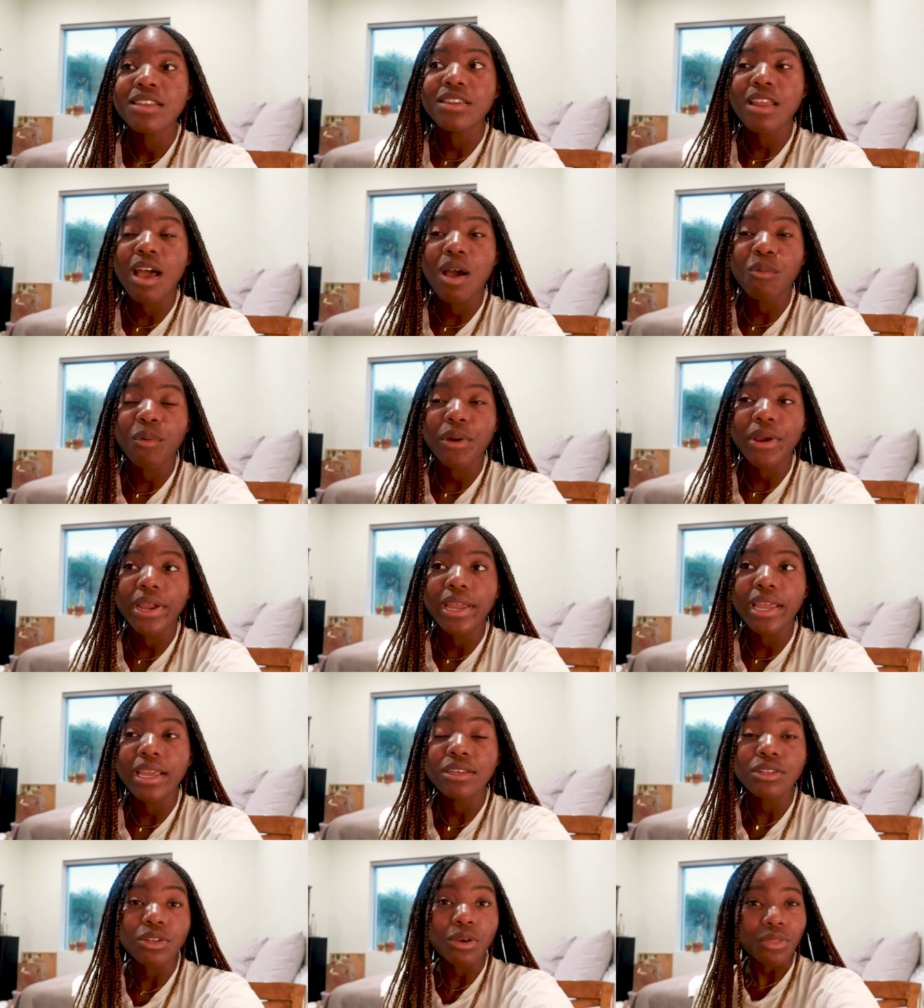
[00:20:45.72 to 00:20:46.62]
not
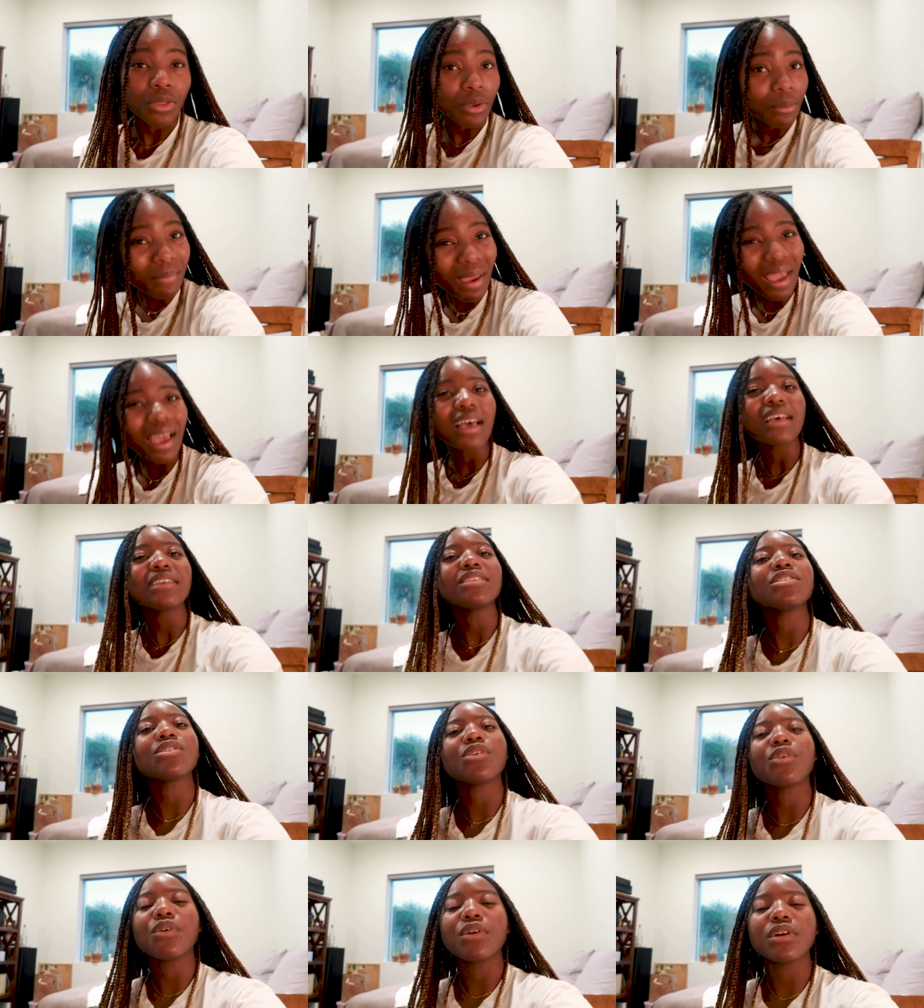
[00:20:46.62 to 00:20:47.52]
wearing, you know, their
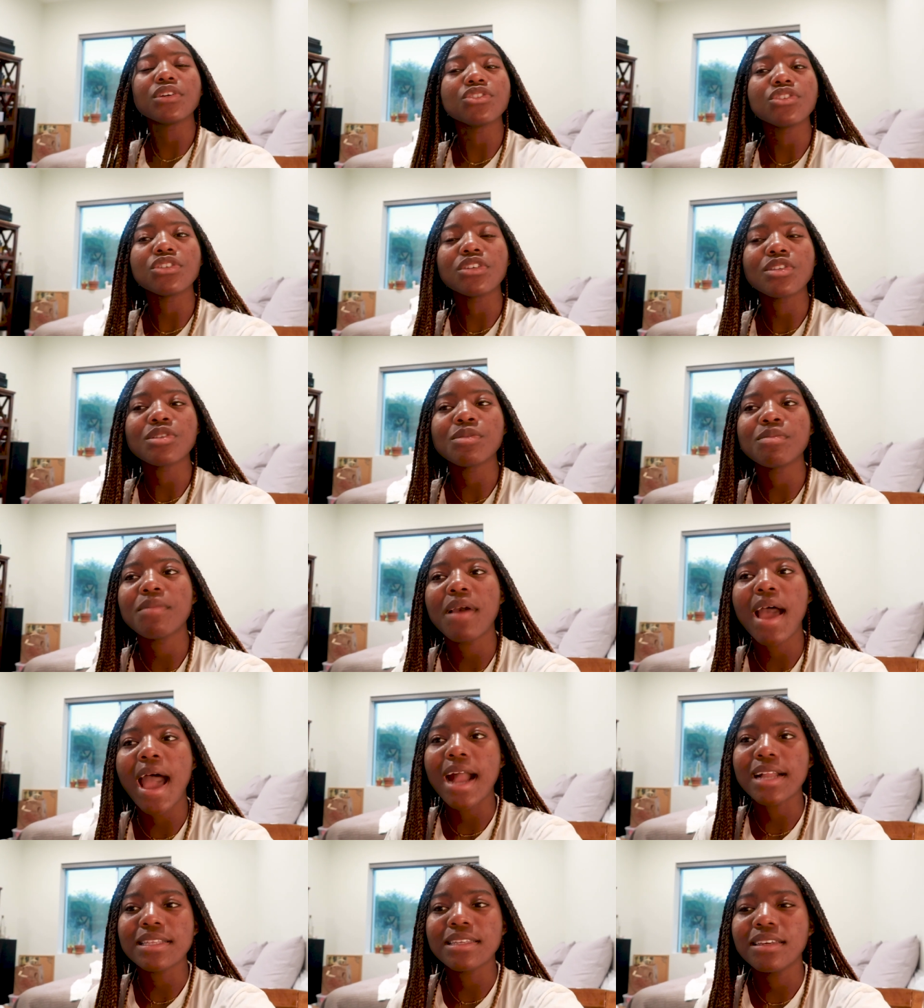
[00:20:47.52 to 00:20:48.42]
mask or just
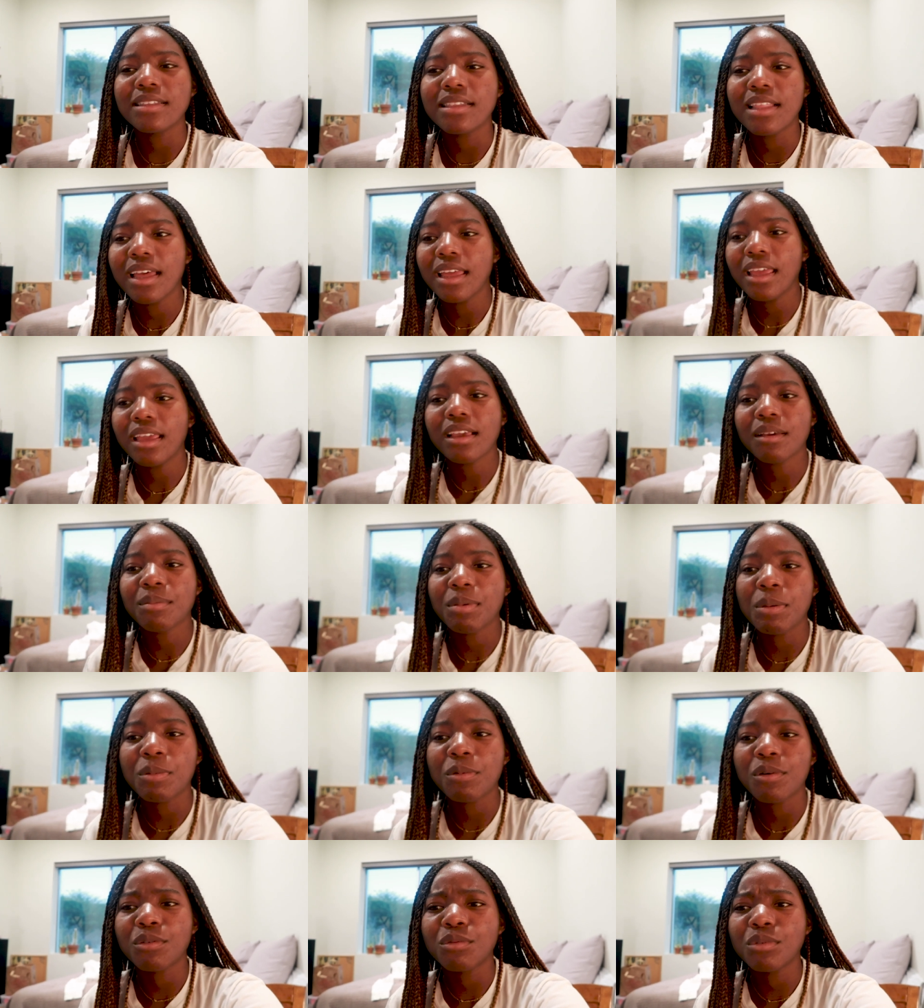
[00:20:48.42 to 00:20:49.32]
acting like
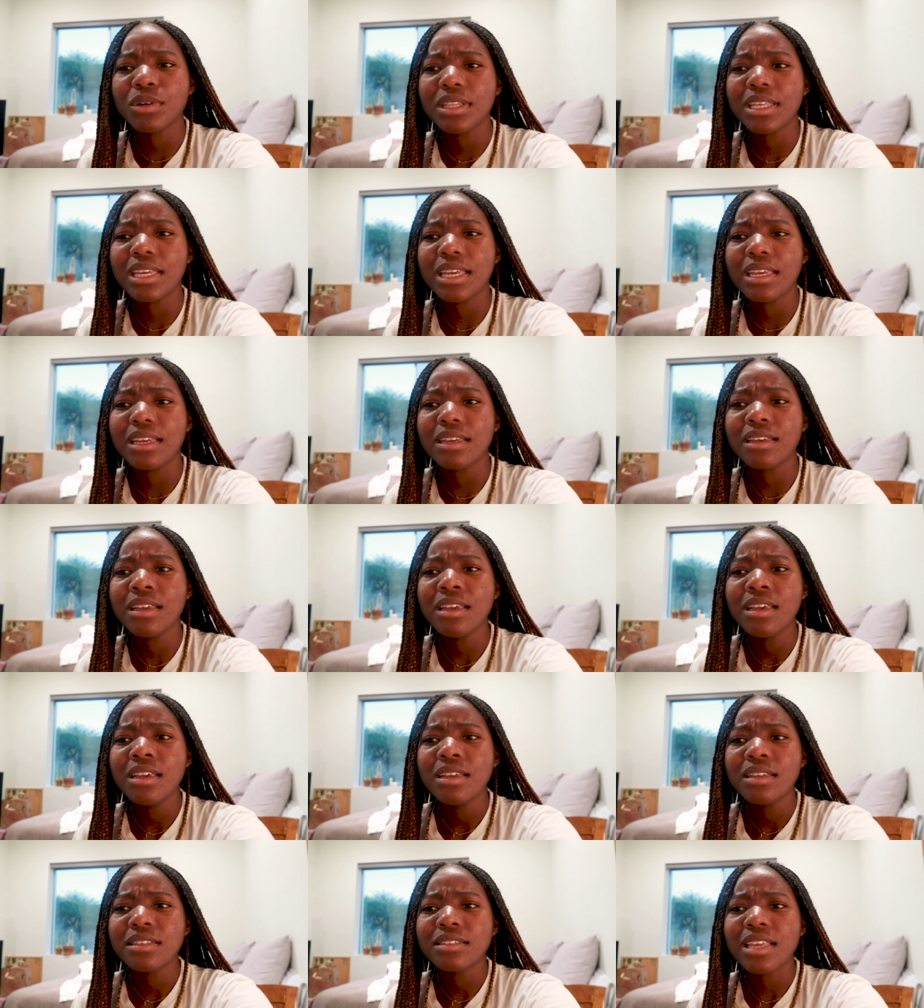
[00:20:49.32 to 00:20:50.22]
people are really
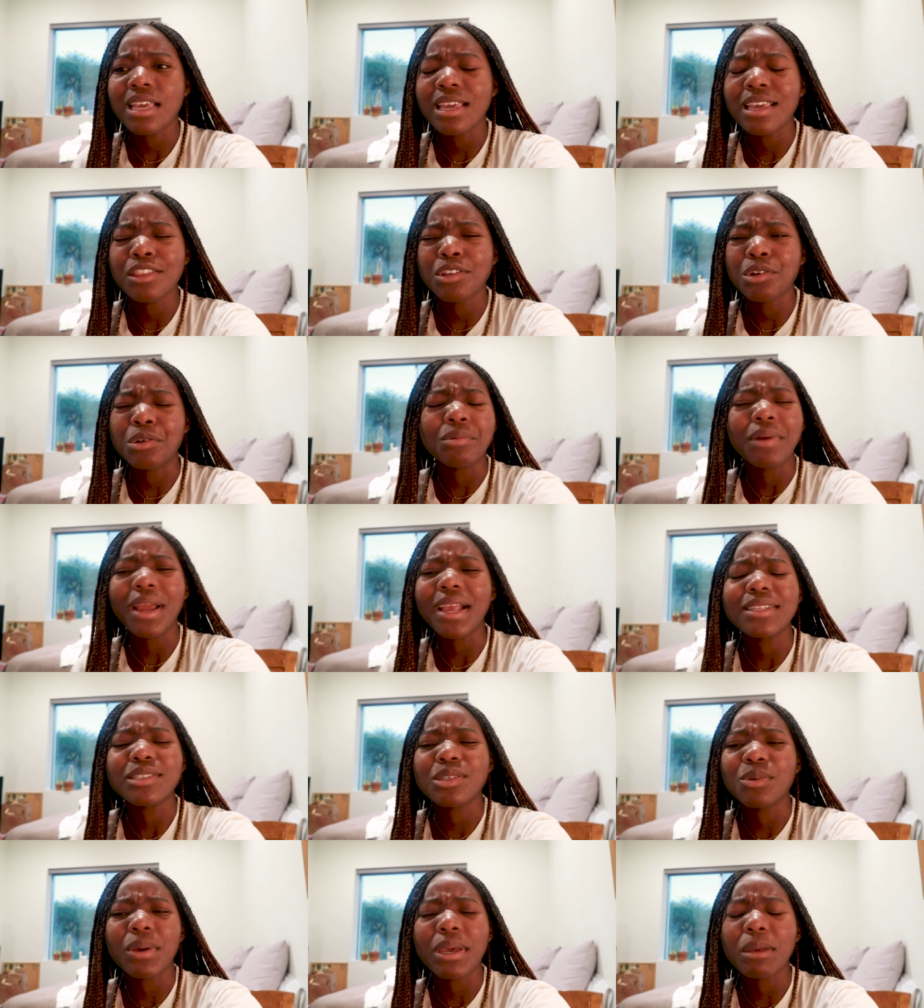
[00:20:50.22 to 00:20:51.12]
taking their
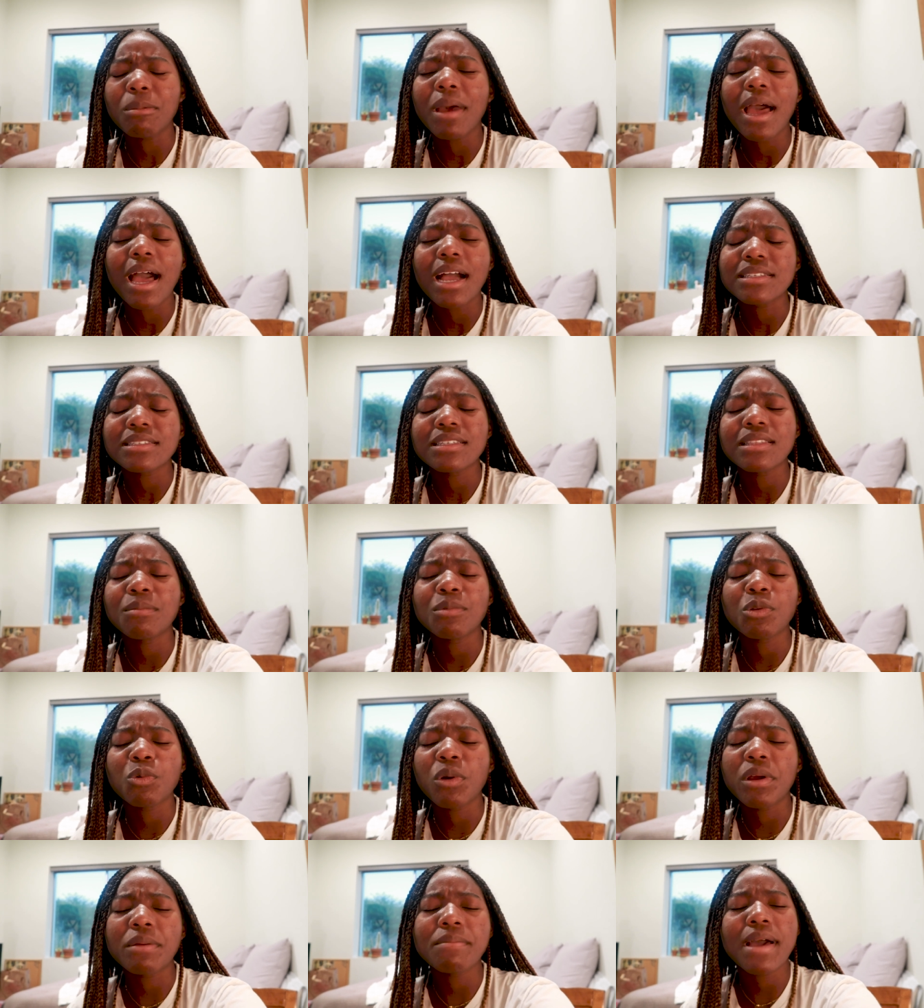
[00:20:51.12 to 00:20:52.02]
rights away by asking them
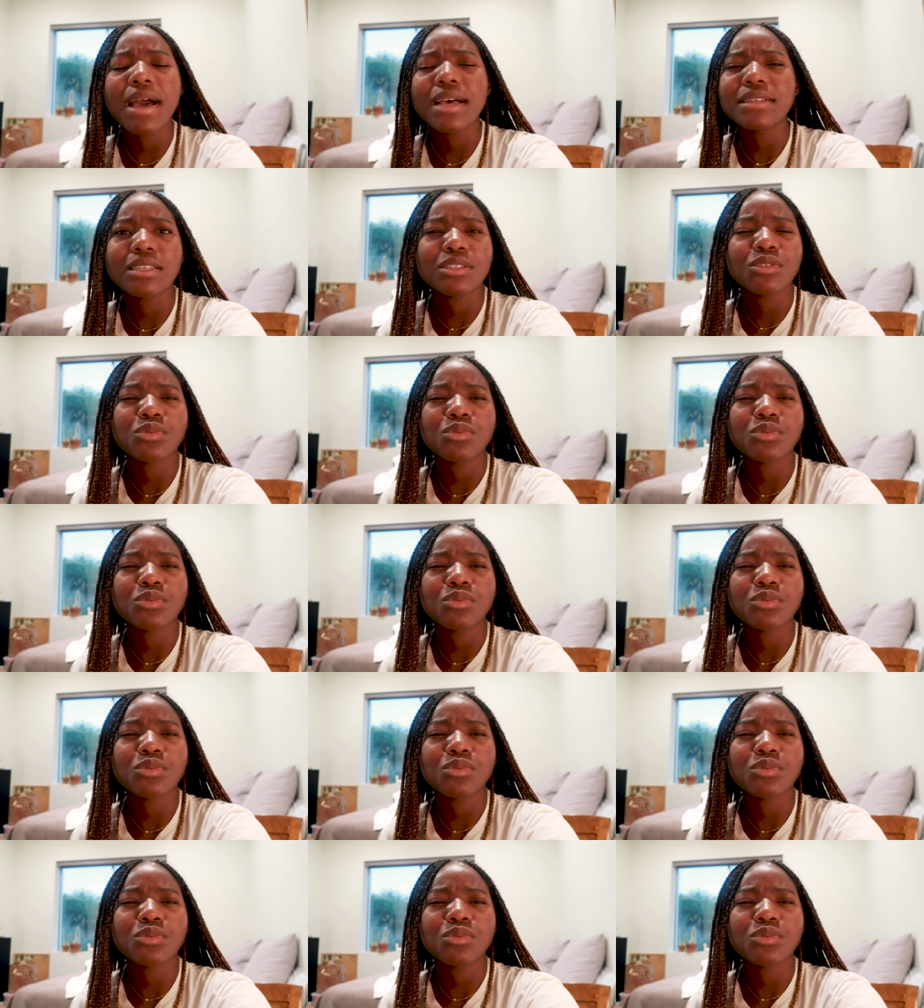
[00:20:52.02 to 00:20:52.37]
to wear masks.